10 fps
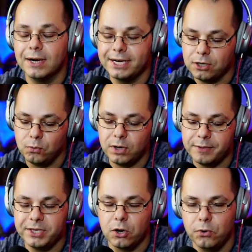I don't want to
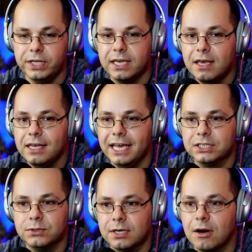be holding
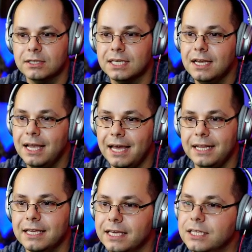extra cards
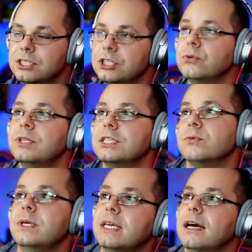heading into this
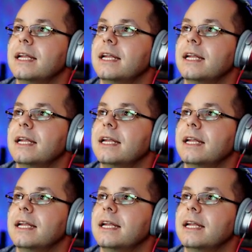weekend.